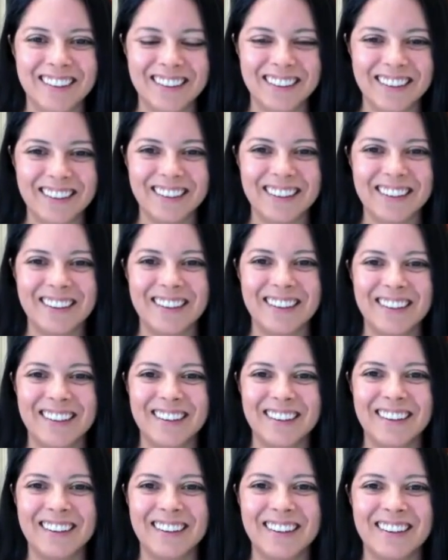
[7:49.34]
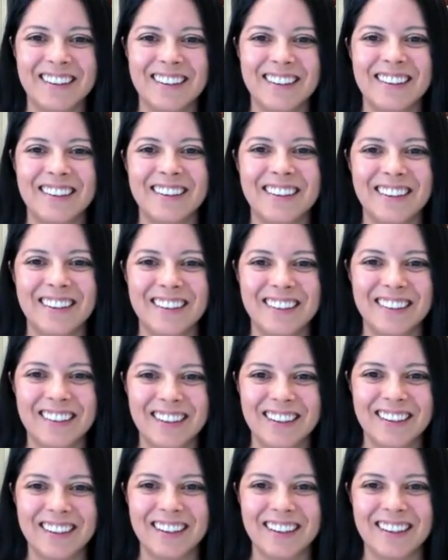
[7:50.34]

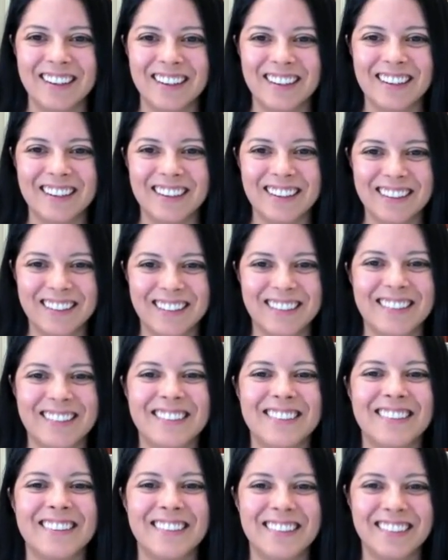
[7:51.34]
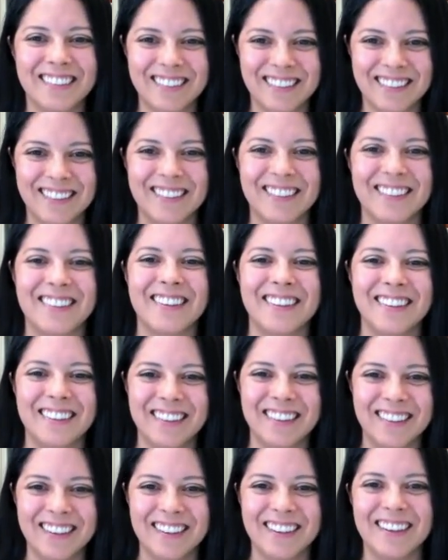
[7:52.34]

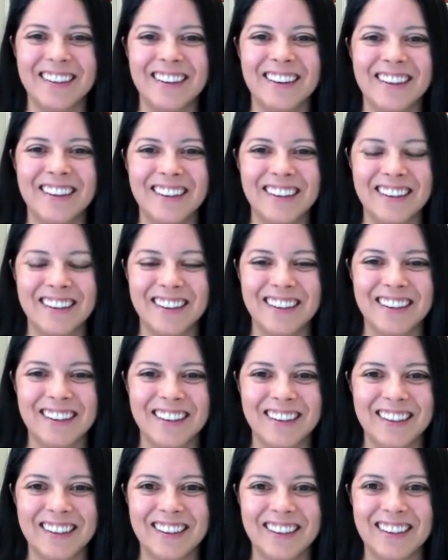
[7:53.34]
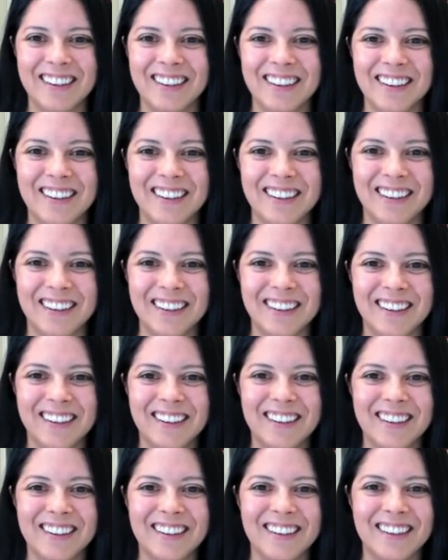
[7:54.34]

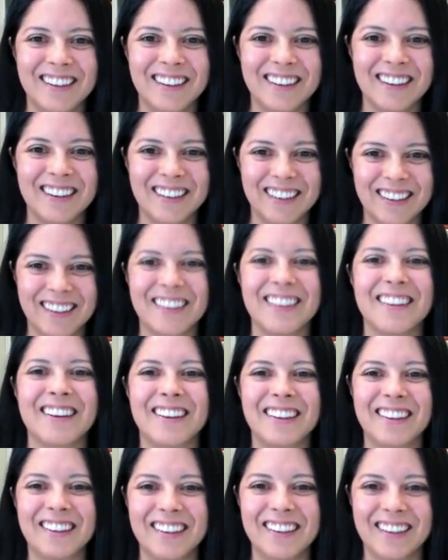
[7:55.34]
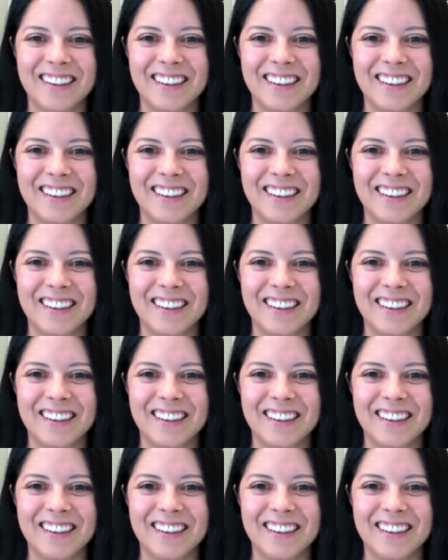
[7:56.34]
(not speaking)